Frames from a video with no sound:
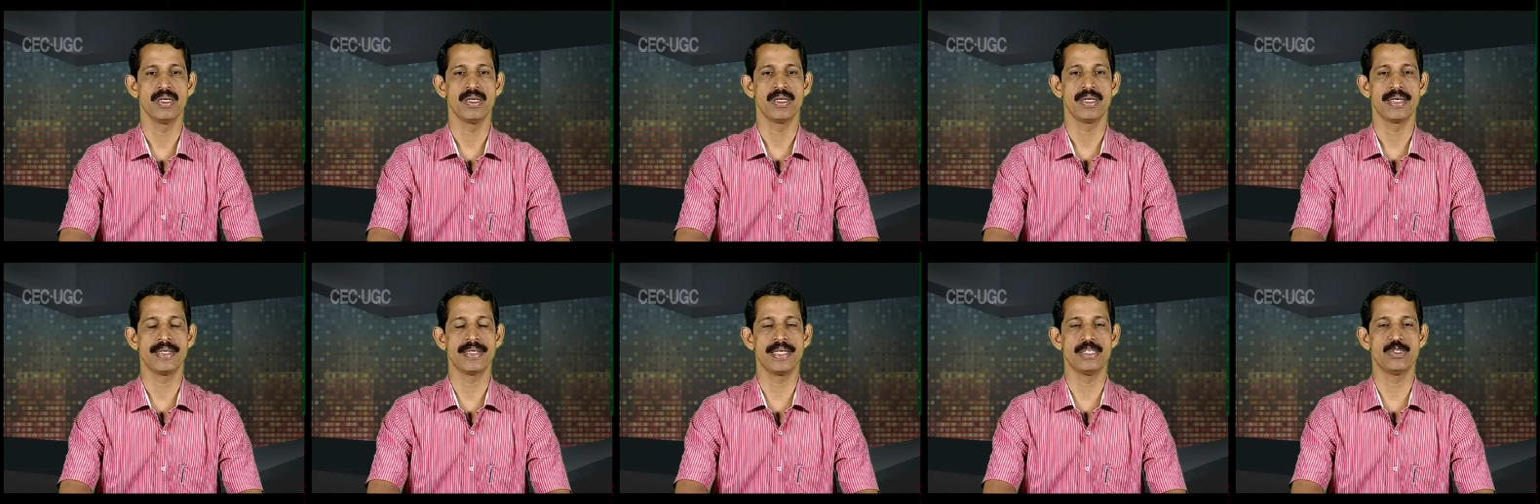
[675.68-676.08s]

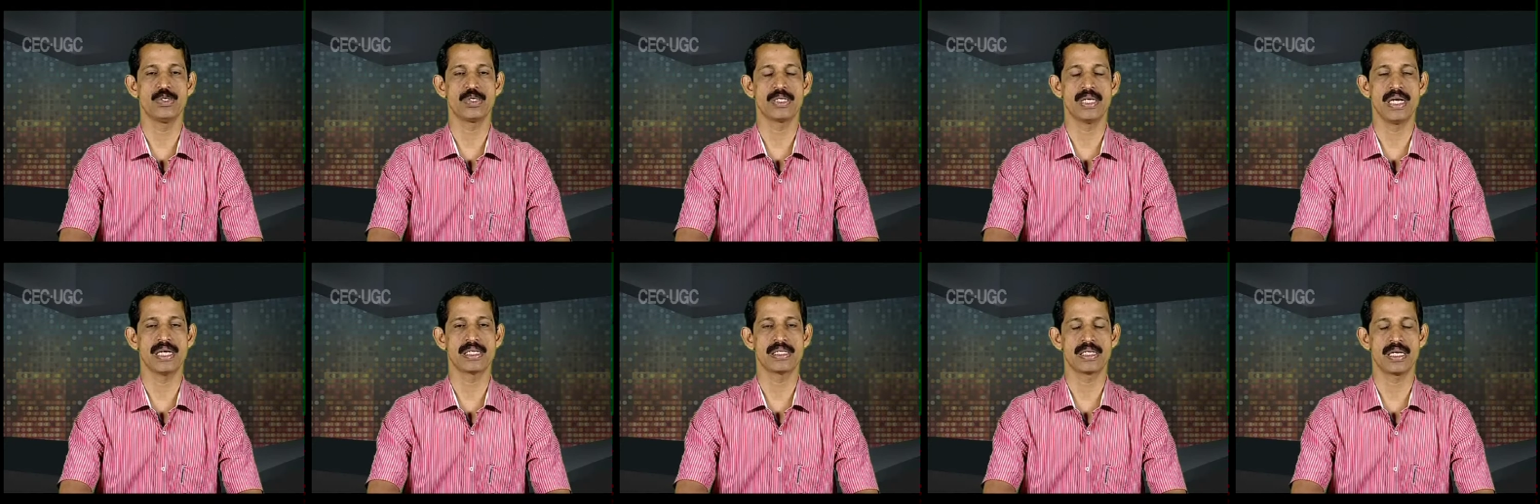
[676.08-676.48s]
in
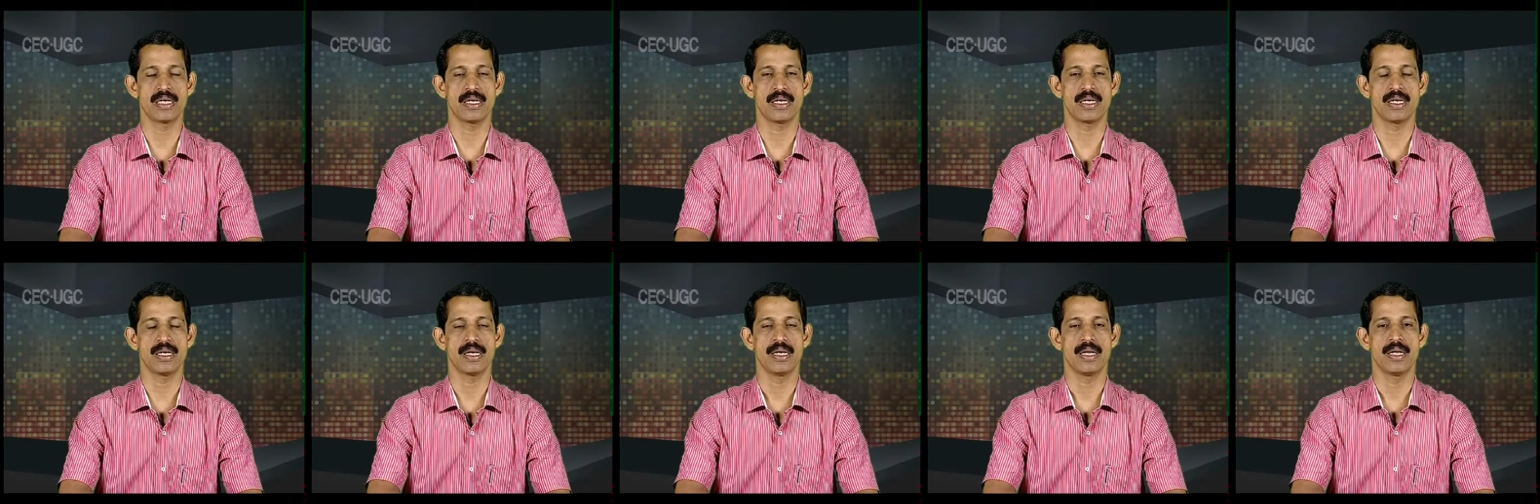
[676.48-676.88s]
education
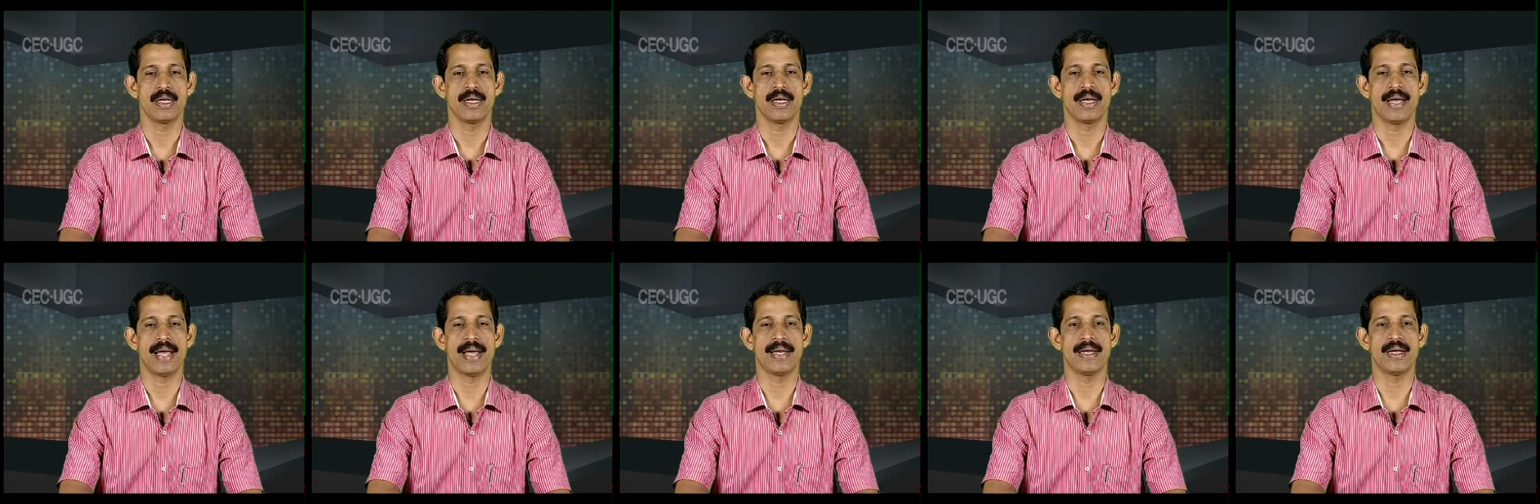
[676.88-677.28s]

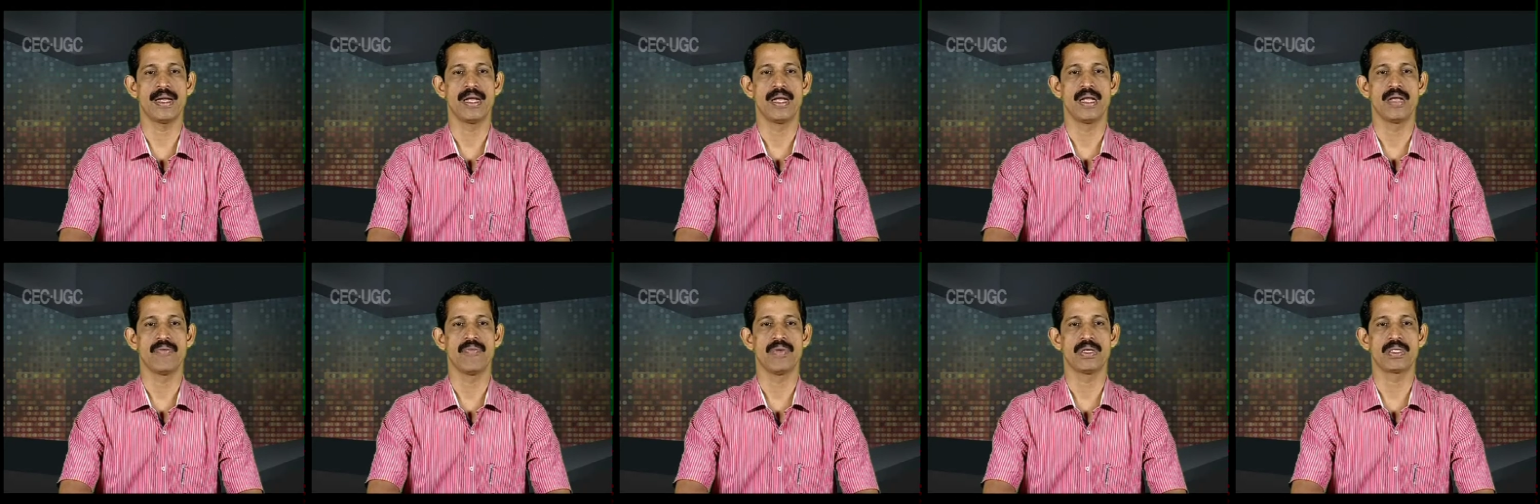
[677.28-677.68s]
and
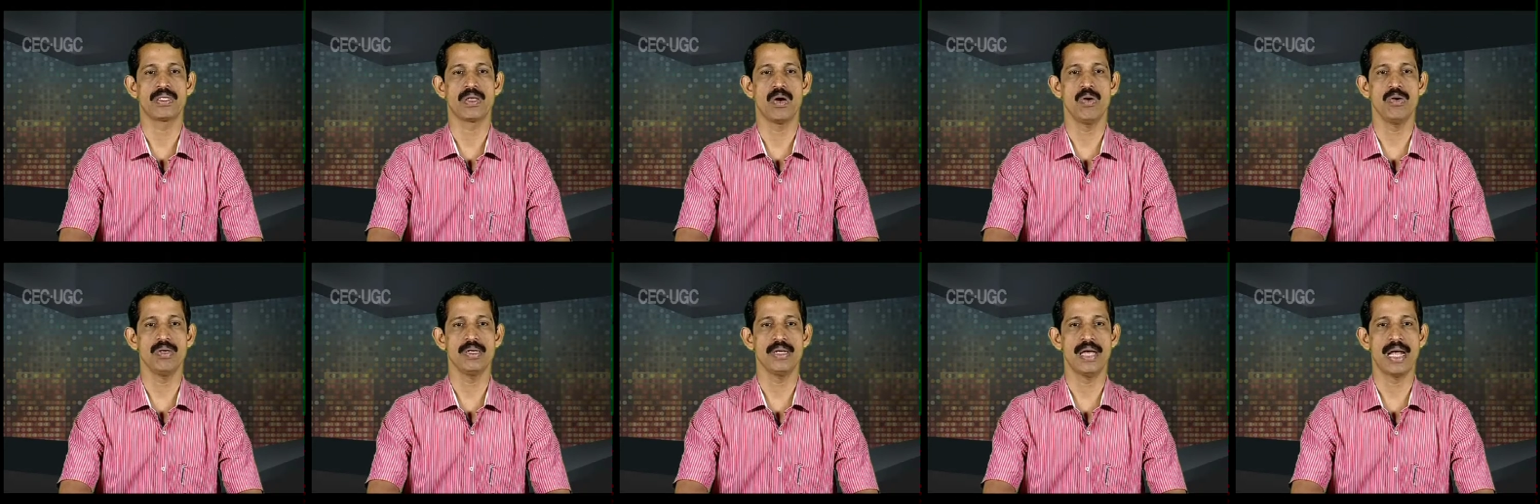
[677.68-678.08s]

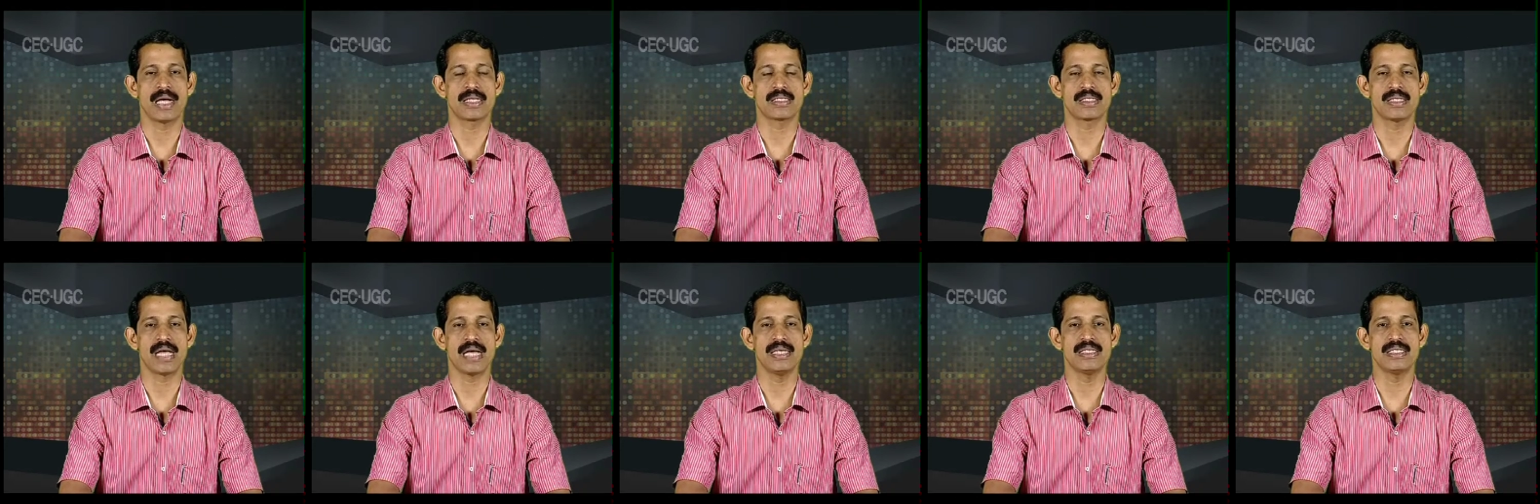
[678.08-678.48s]
without
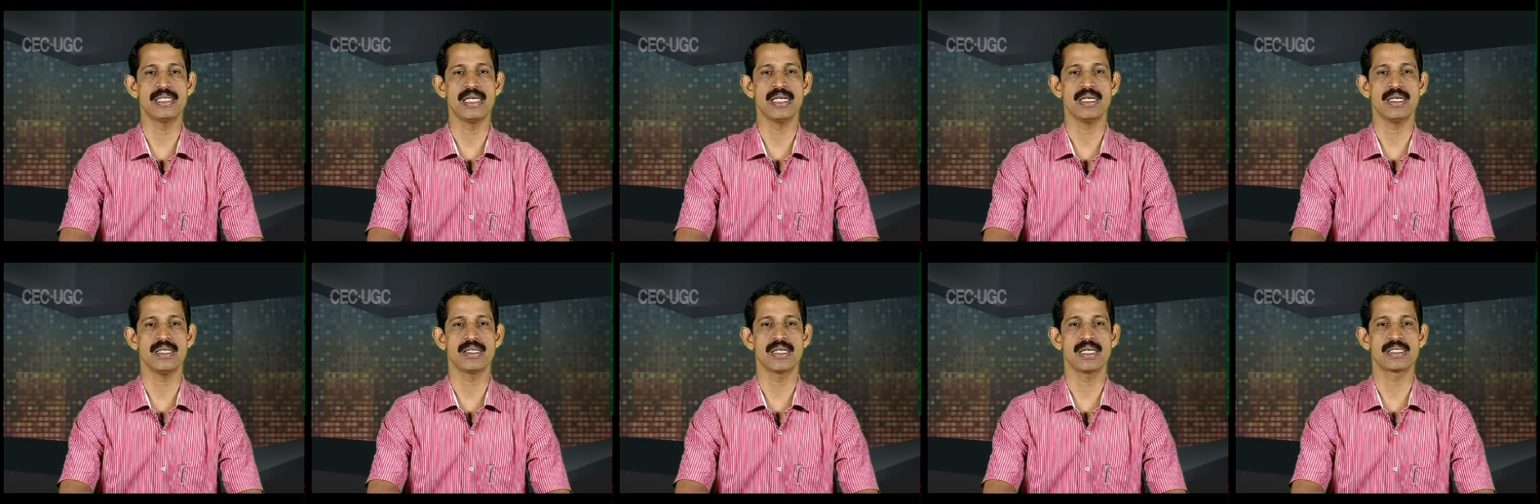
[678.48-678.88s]

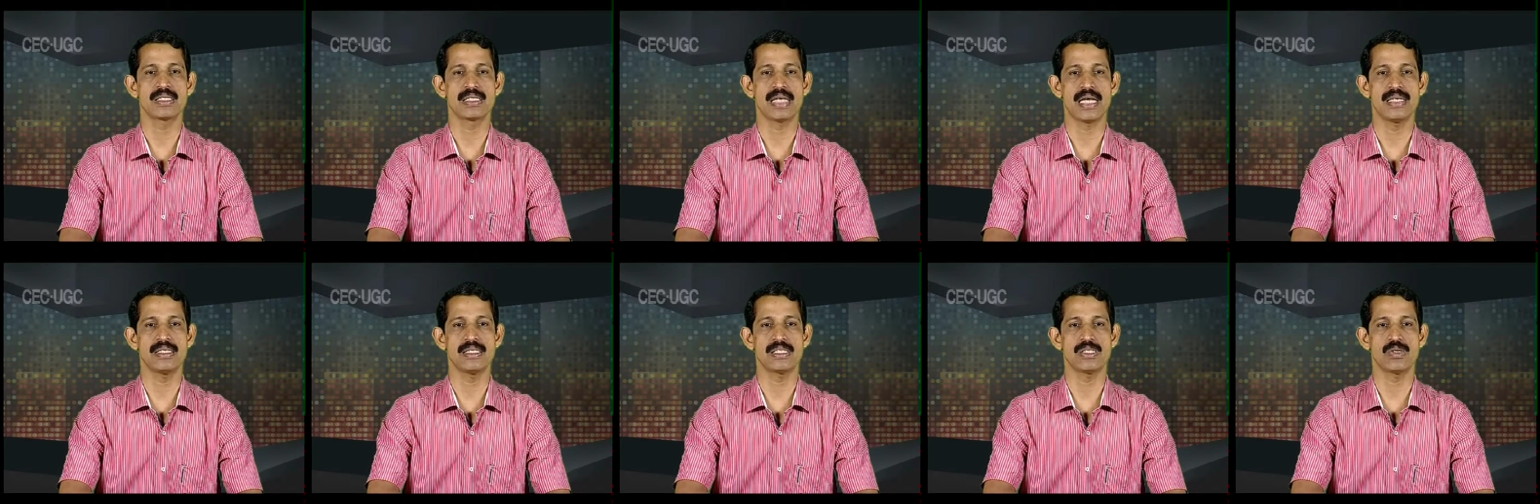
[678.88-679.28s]
excising the
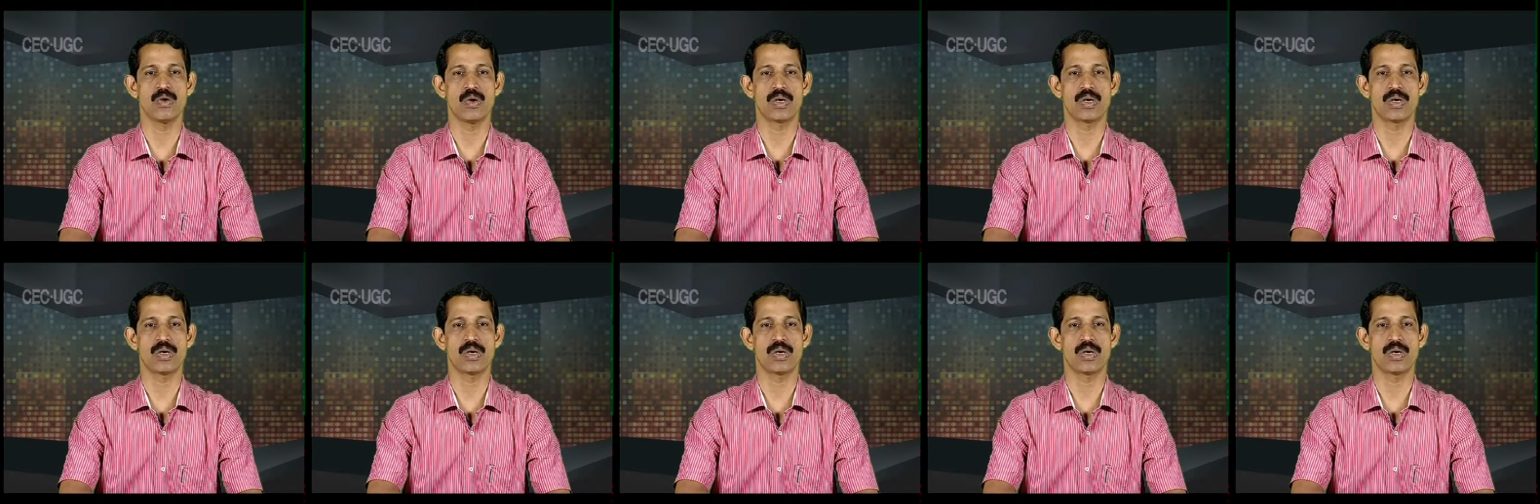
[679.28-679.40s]
sense